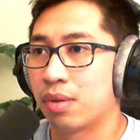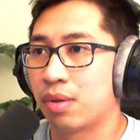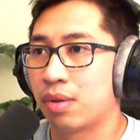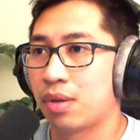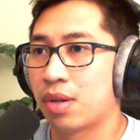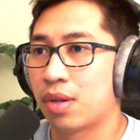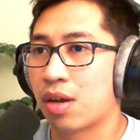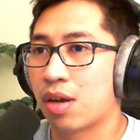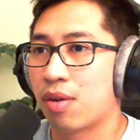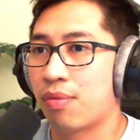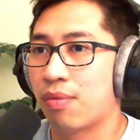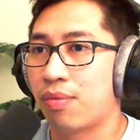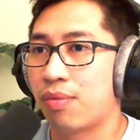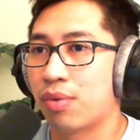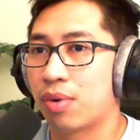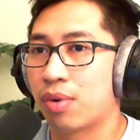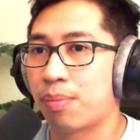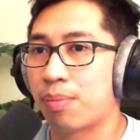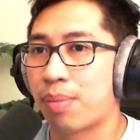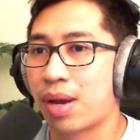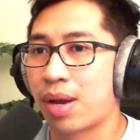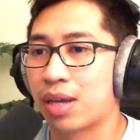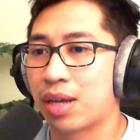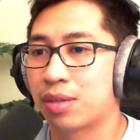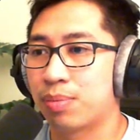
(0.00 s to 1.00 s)
Now for
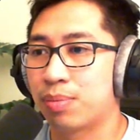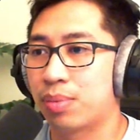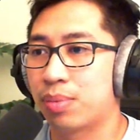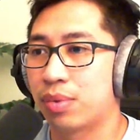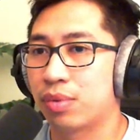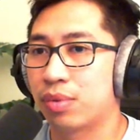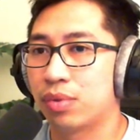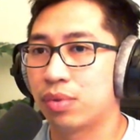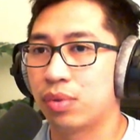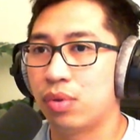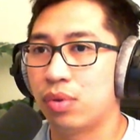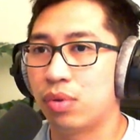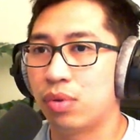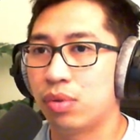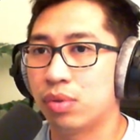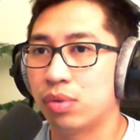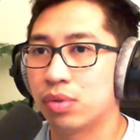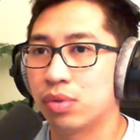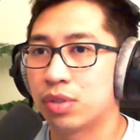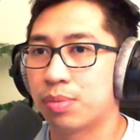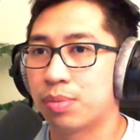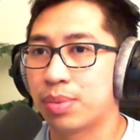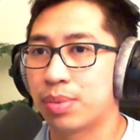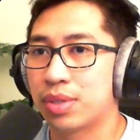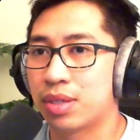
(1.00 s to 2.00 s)
Passport local
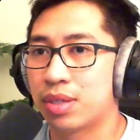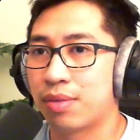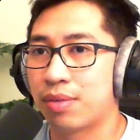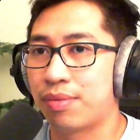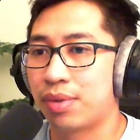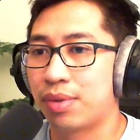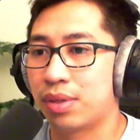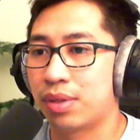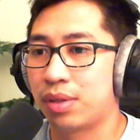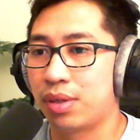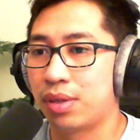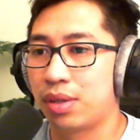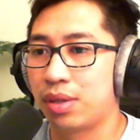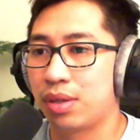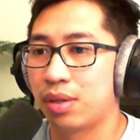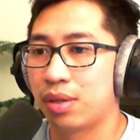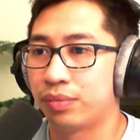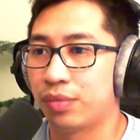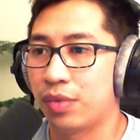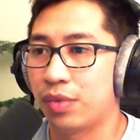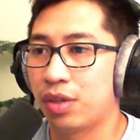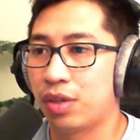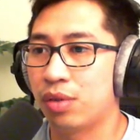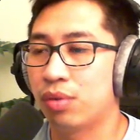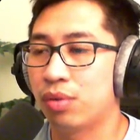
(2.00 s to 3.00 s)
specifically,
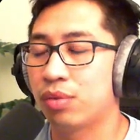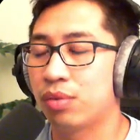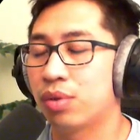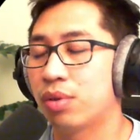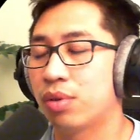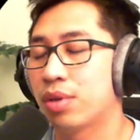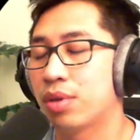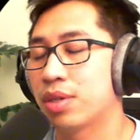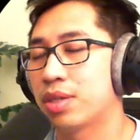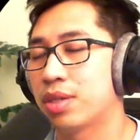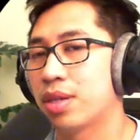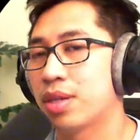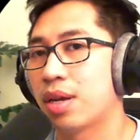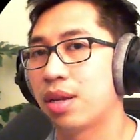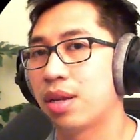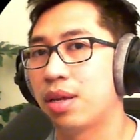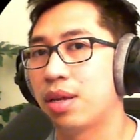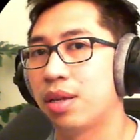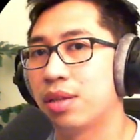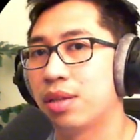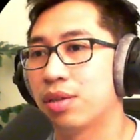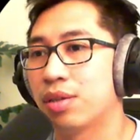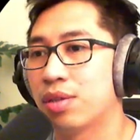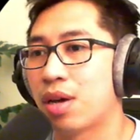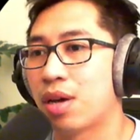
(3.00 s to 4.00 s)
you'll notice that
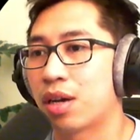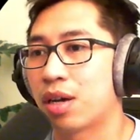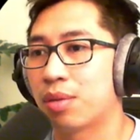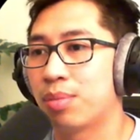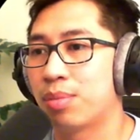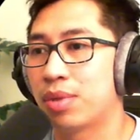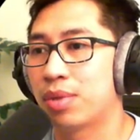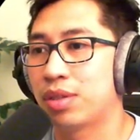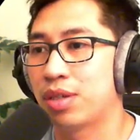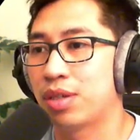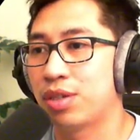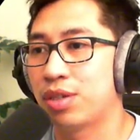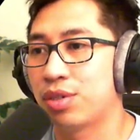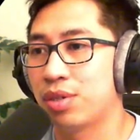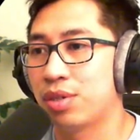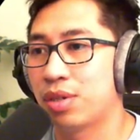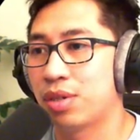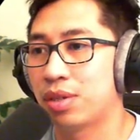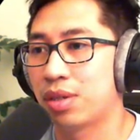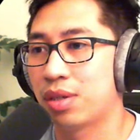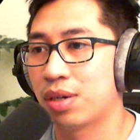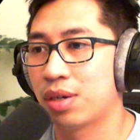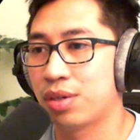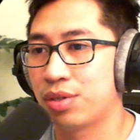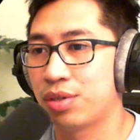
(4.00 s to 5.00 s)
in the documentation it
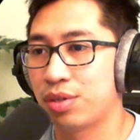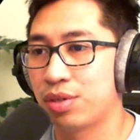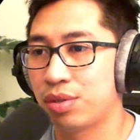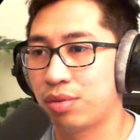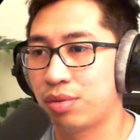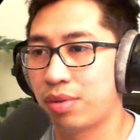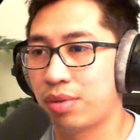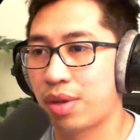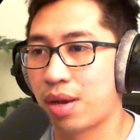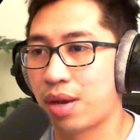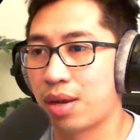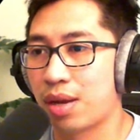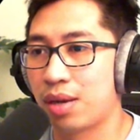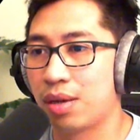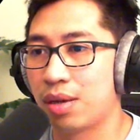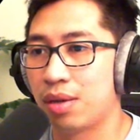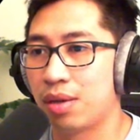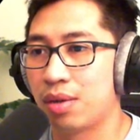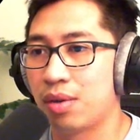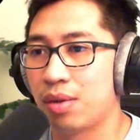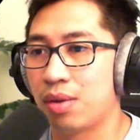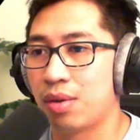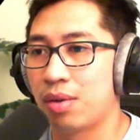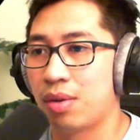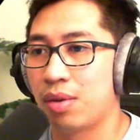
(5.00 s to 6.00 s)
tells you that
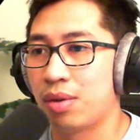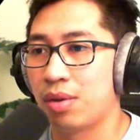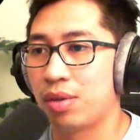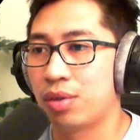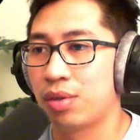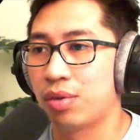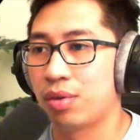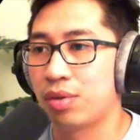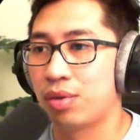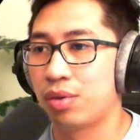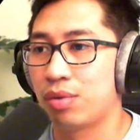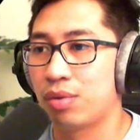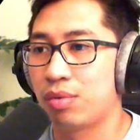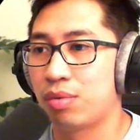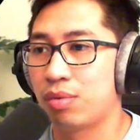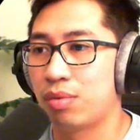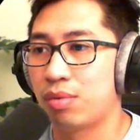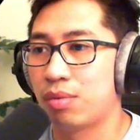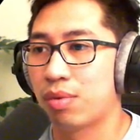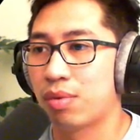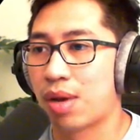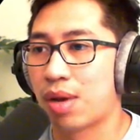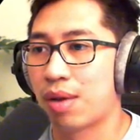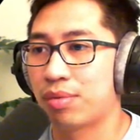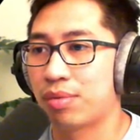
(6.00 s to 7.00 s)

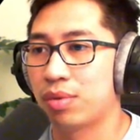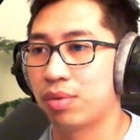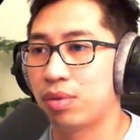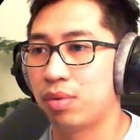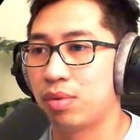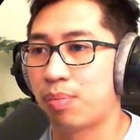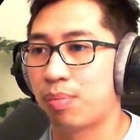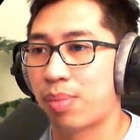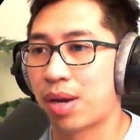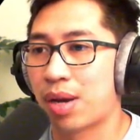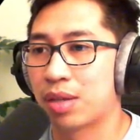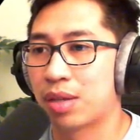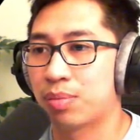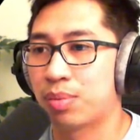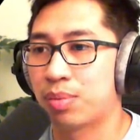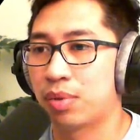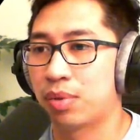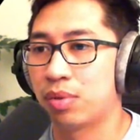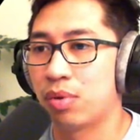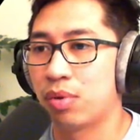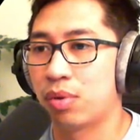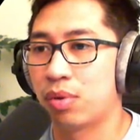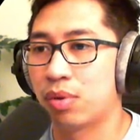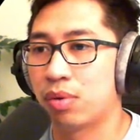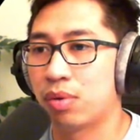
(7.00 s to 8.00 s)
you have to do Passport
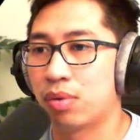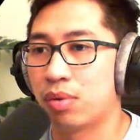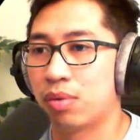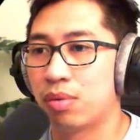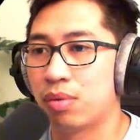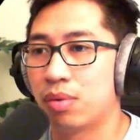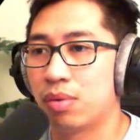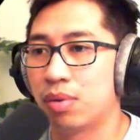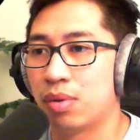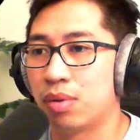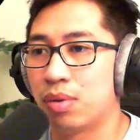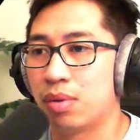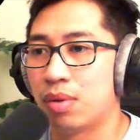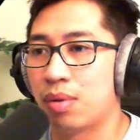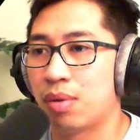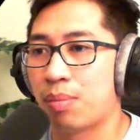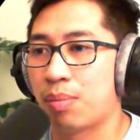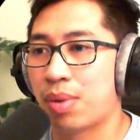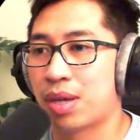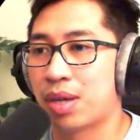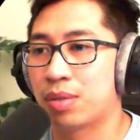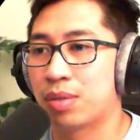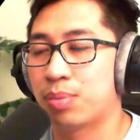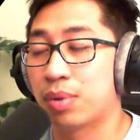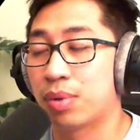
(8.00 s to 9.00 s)
local,
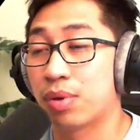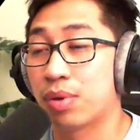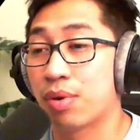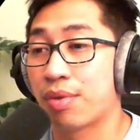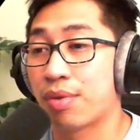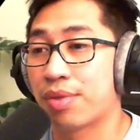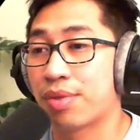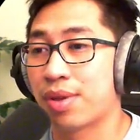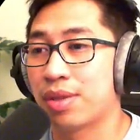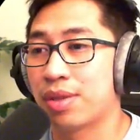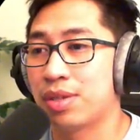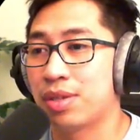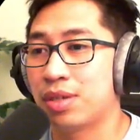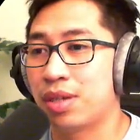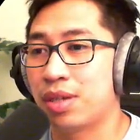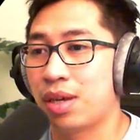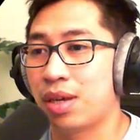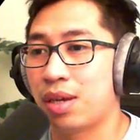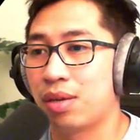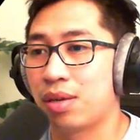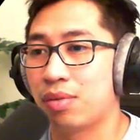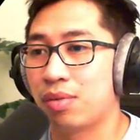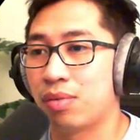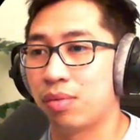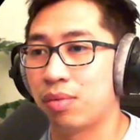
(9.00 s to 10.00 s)
Passport
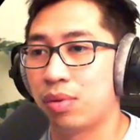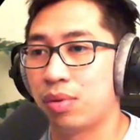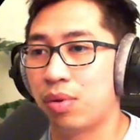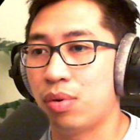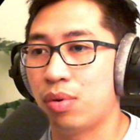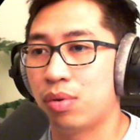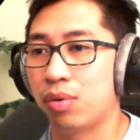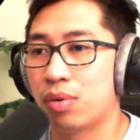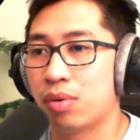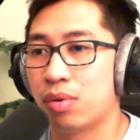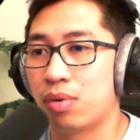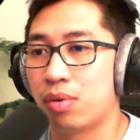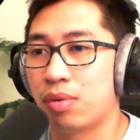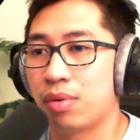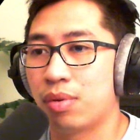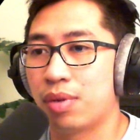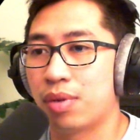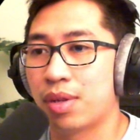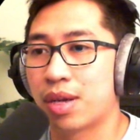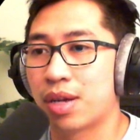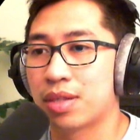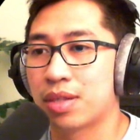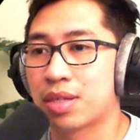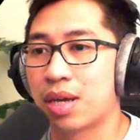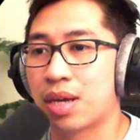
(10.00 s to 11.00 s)
authenticate local.
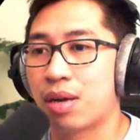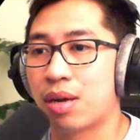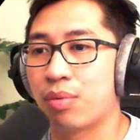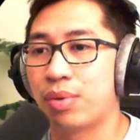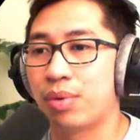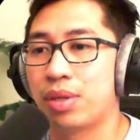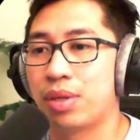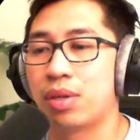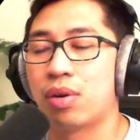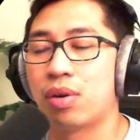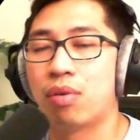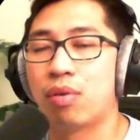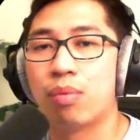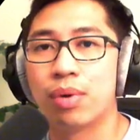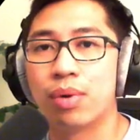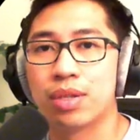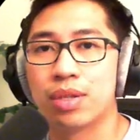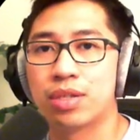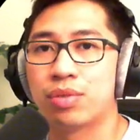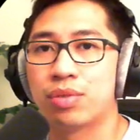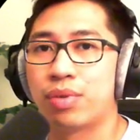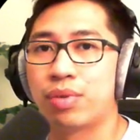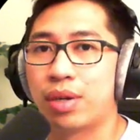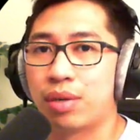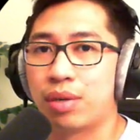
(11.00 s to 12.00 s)
That's how we know what
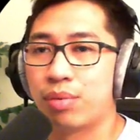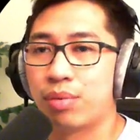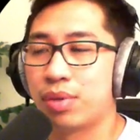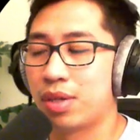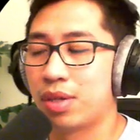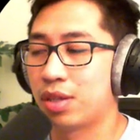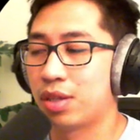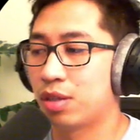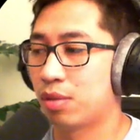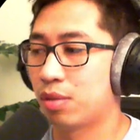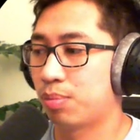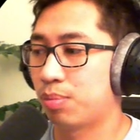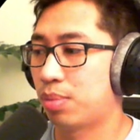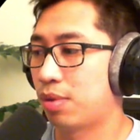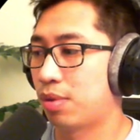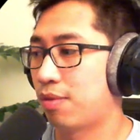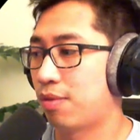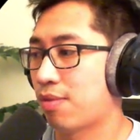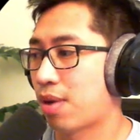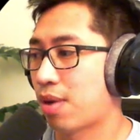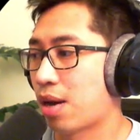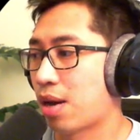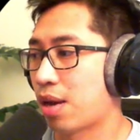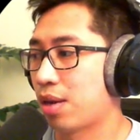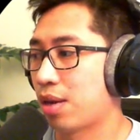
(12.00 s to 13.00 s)
string we need to
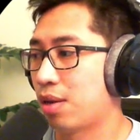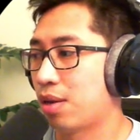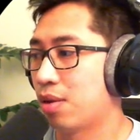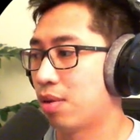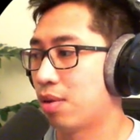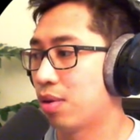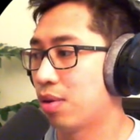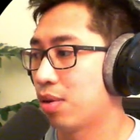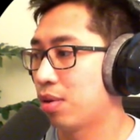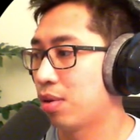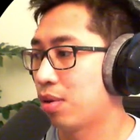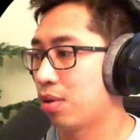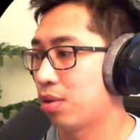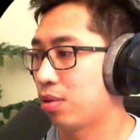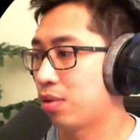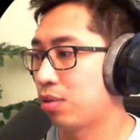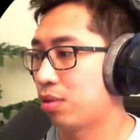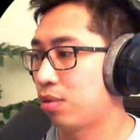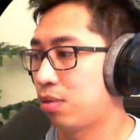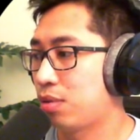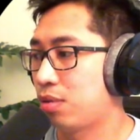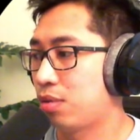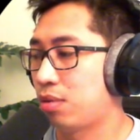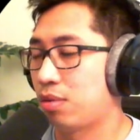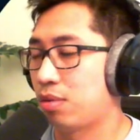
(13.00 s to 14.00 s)
provide
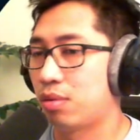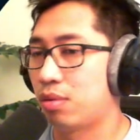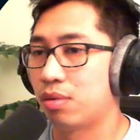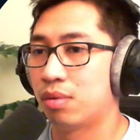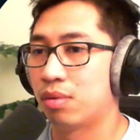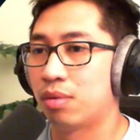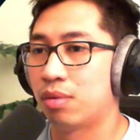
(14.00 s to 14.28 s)
to